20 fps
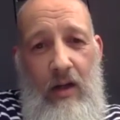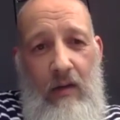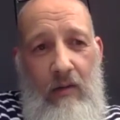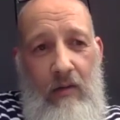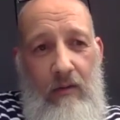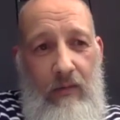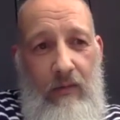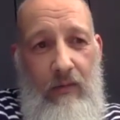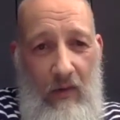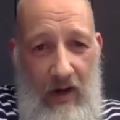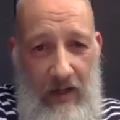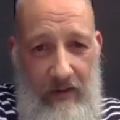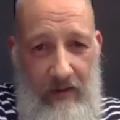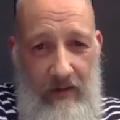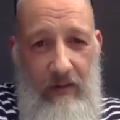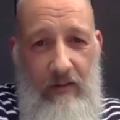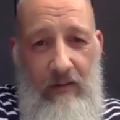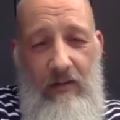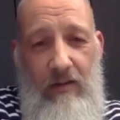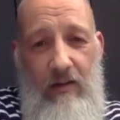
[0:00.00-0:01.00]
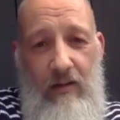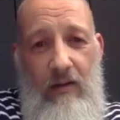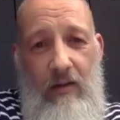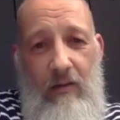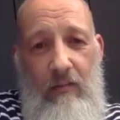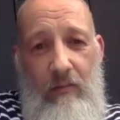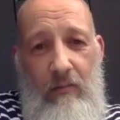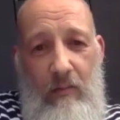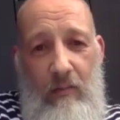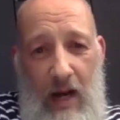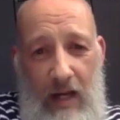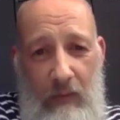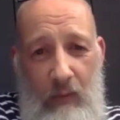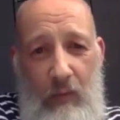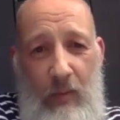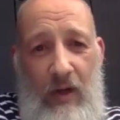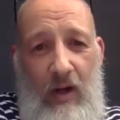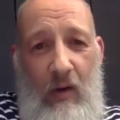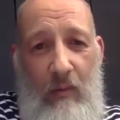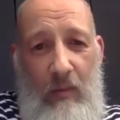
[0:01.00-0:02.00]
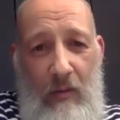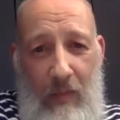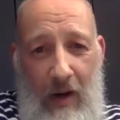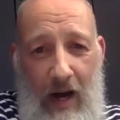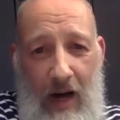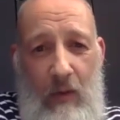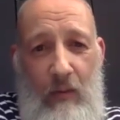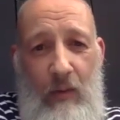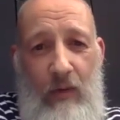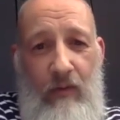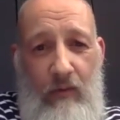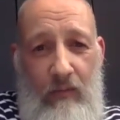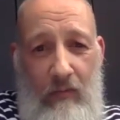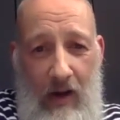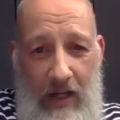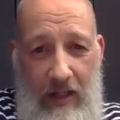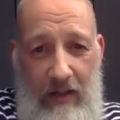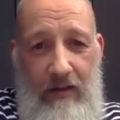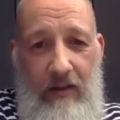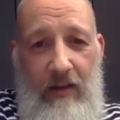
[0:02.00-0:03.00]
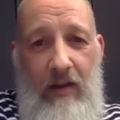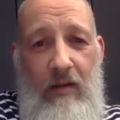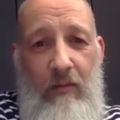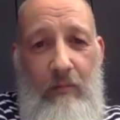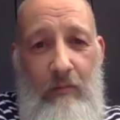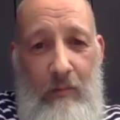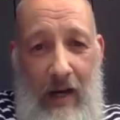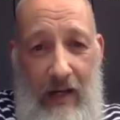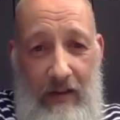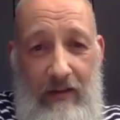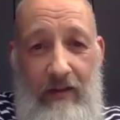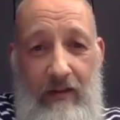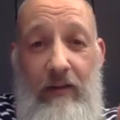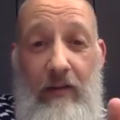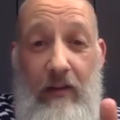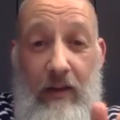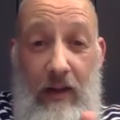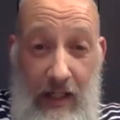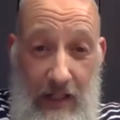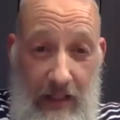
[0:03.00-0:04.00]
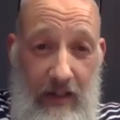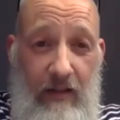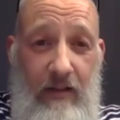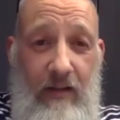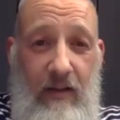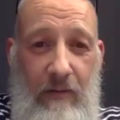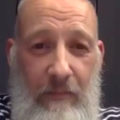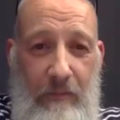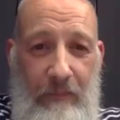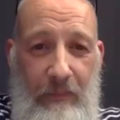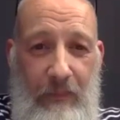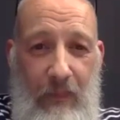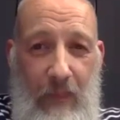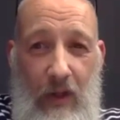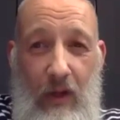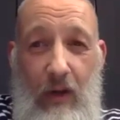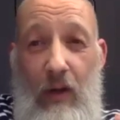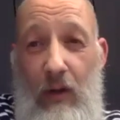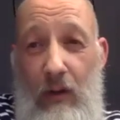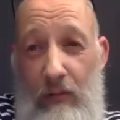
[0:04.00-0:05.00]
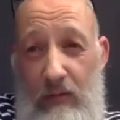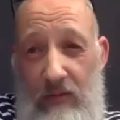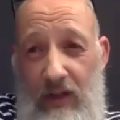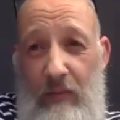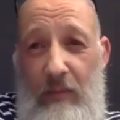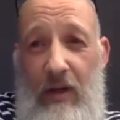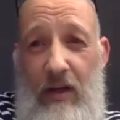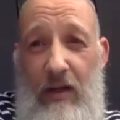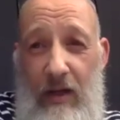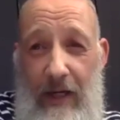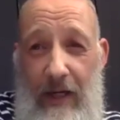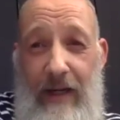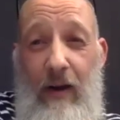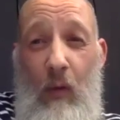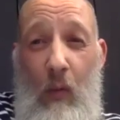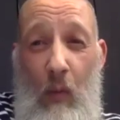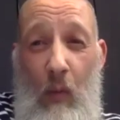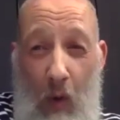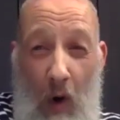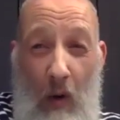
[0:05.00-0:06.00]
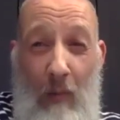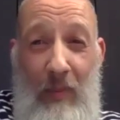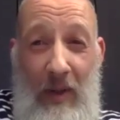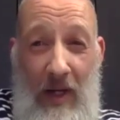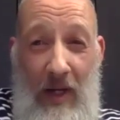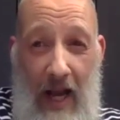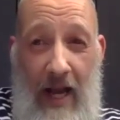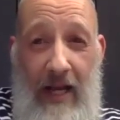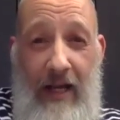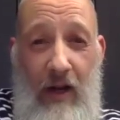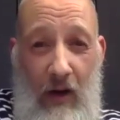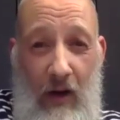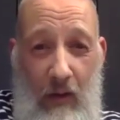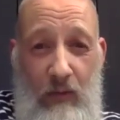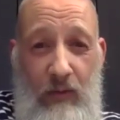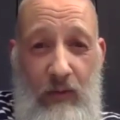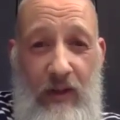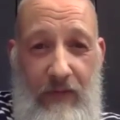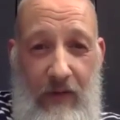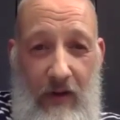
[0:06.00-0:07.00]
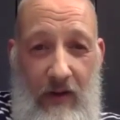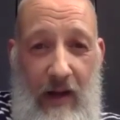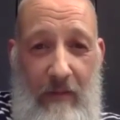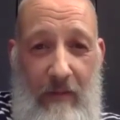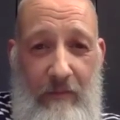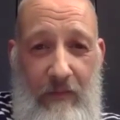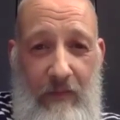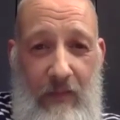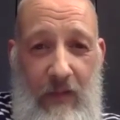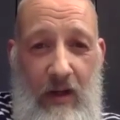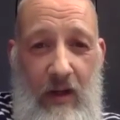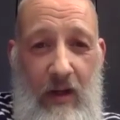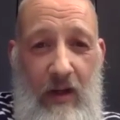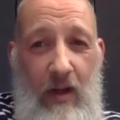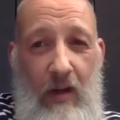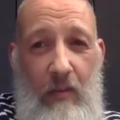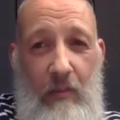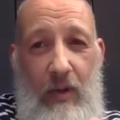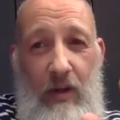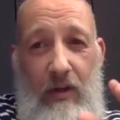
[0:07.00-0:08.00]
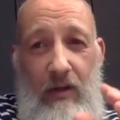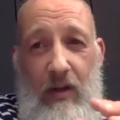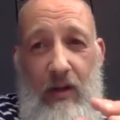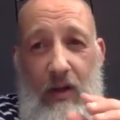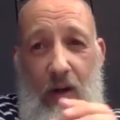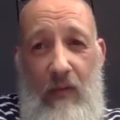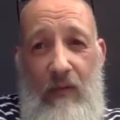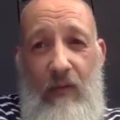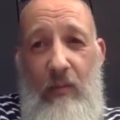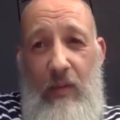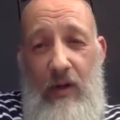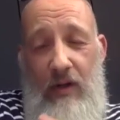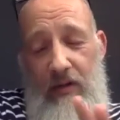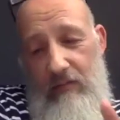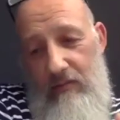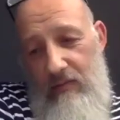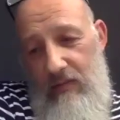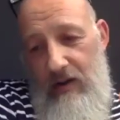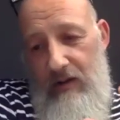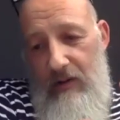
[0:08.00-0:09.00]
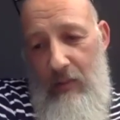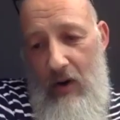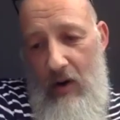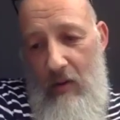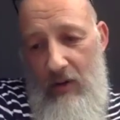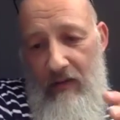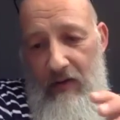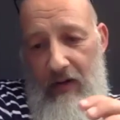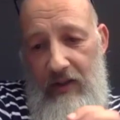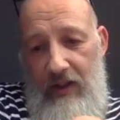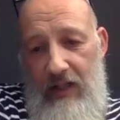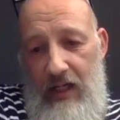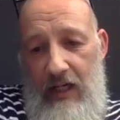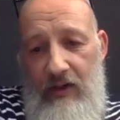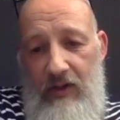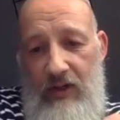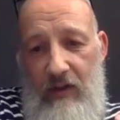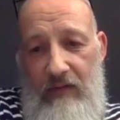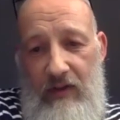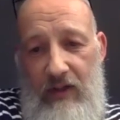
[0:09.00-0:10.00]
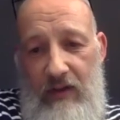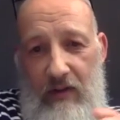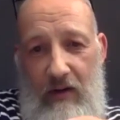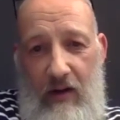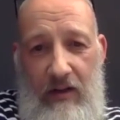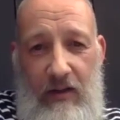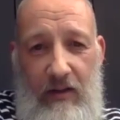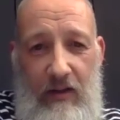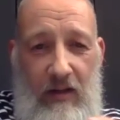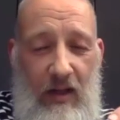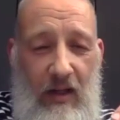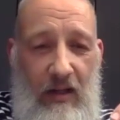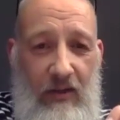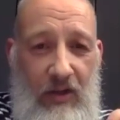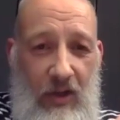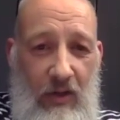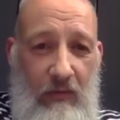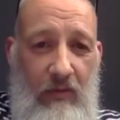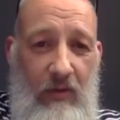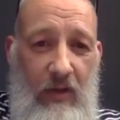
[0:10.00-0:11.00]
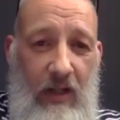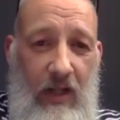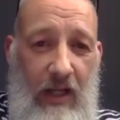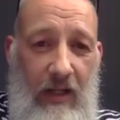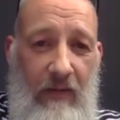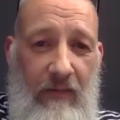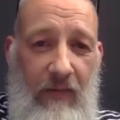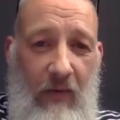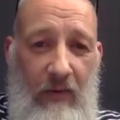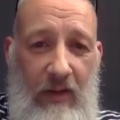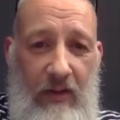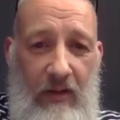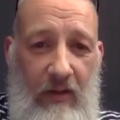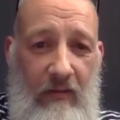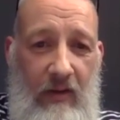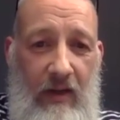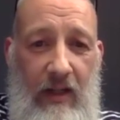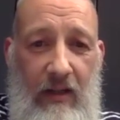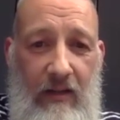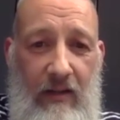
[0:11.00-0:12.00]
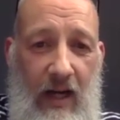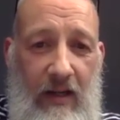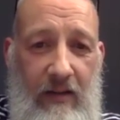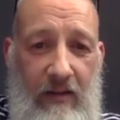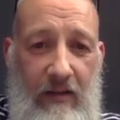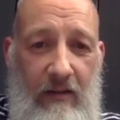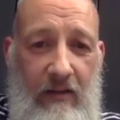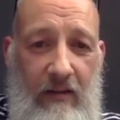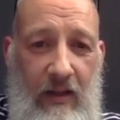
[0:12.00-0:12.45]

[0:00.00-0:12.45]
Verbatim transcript: frightened. Many will be coming back with great mental need, ultimately, what play holds for them. But the government, the Department of Education, have decided that the children need a phonics screening test.